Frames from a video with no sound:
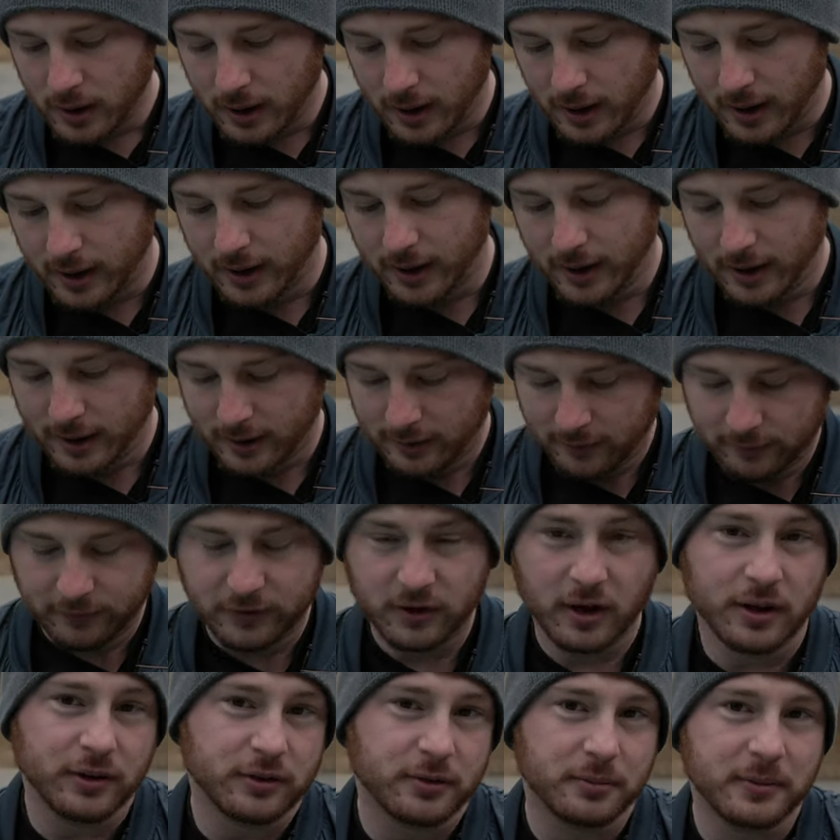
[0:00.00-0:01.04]
I have
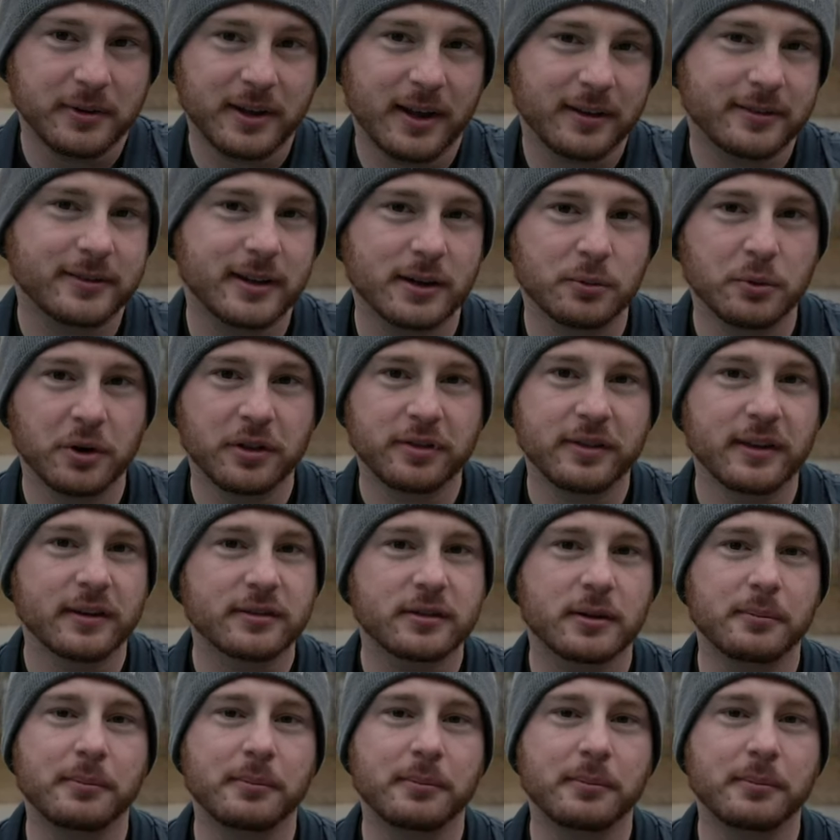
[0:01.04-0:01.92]
done some testing with this